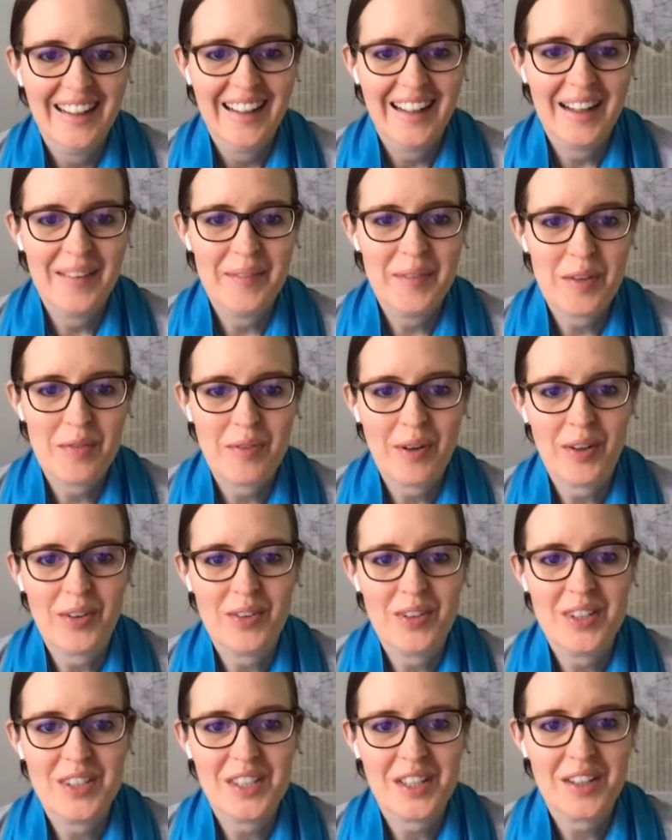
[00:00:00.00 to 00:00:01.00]
I'm the founder
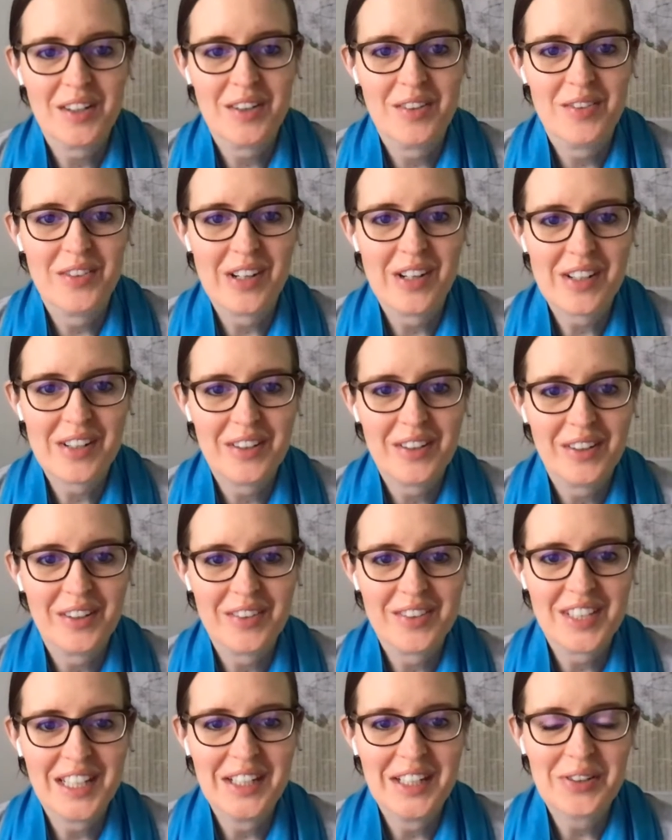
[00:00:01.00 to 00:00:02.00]
and executive director of
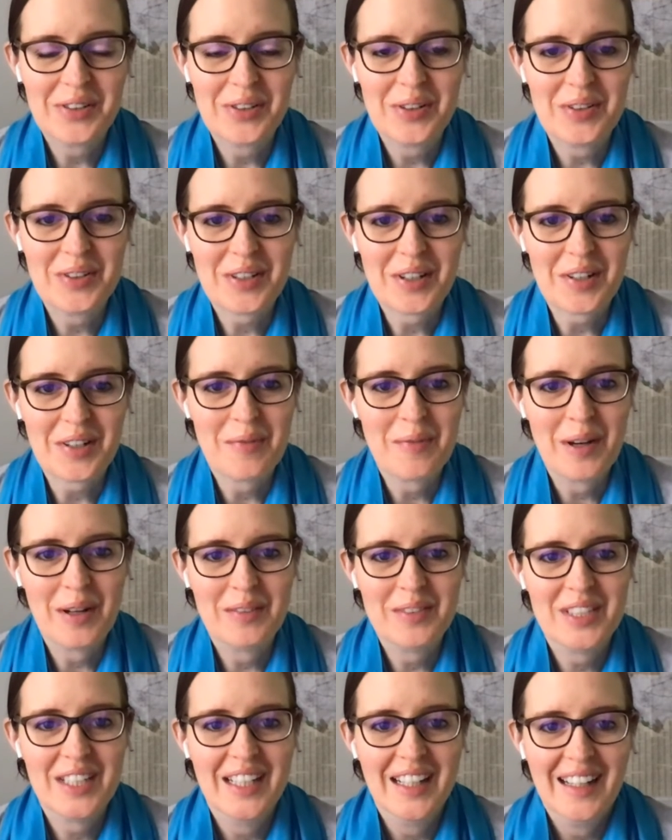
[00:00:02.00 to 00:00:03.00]
San Antonio Charter
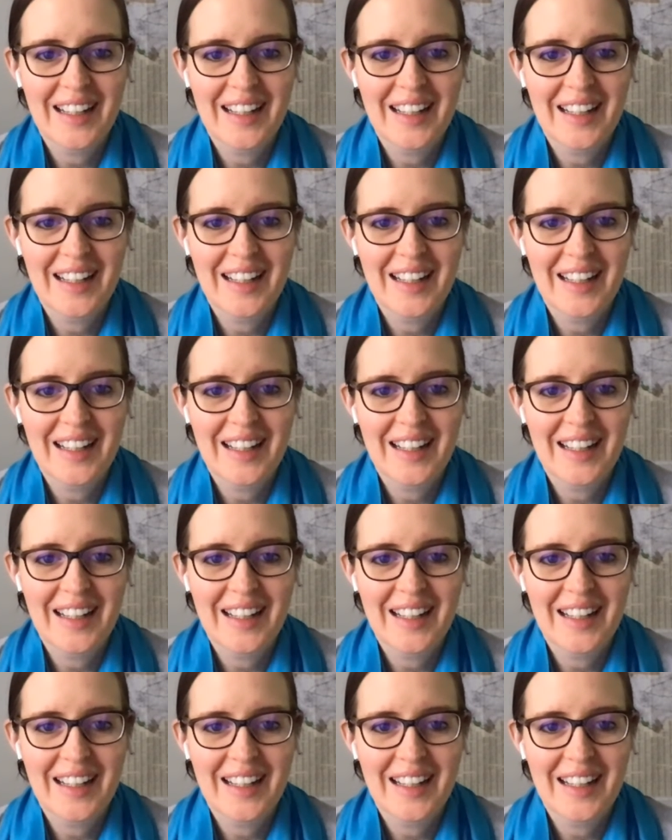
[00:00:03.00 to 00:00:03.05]
Moms.